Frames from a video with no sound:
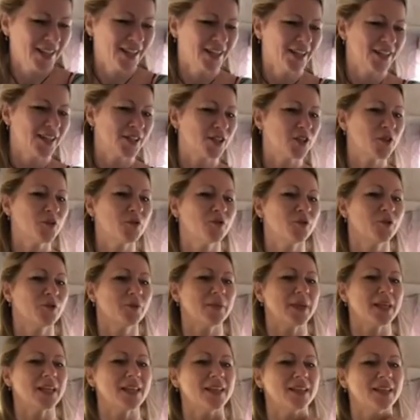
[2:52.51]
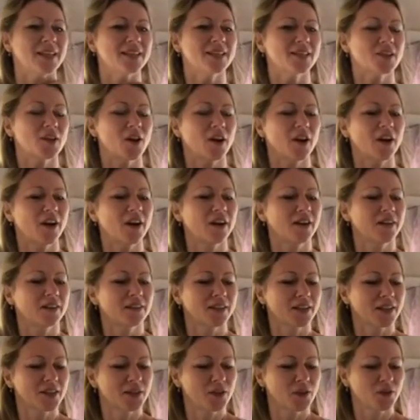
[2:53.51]
So for me, this card,
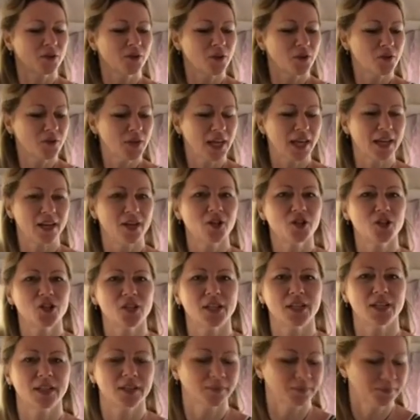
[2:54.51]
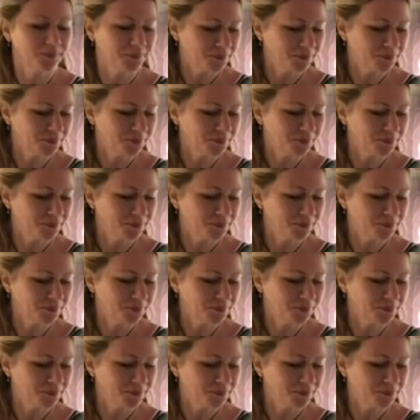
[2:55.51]
the new location,